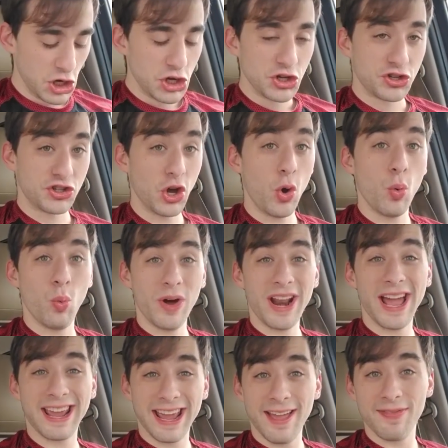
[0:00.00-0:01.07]
So would
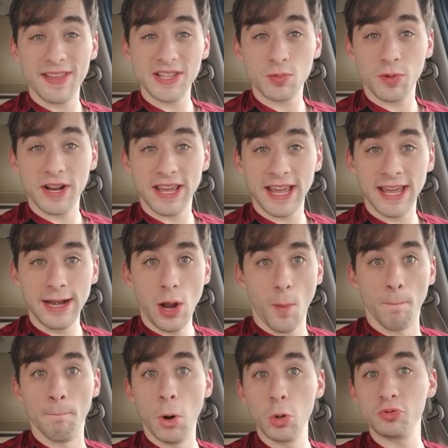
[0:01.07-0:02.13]
I get this one again?
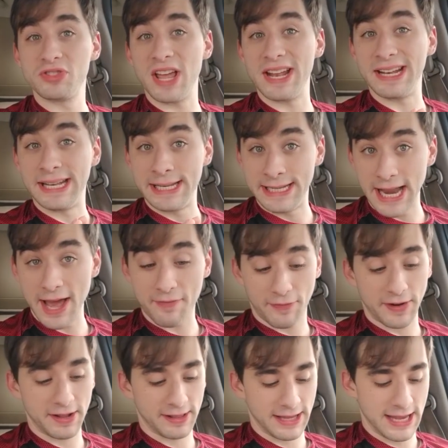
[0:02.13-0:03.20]
Most
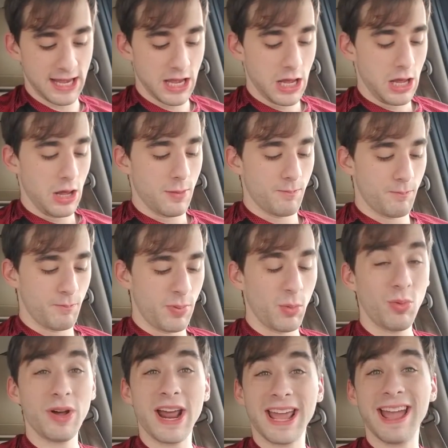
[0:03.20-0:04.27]
definitely. But
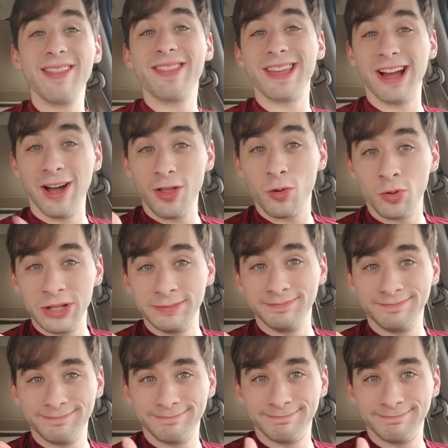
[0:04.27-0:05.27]
would I get the other one?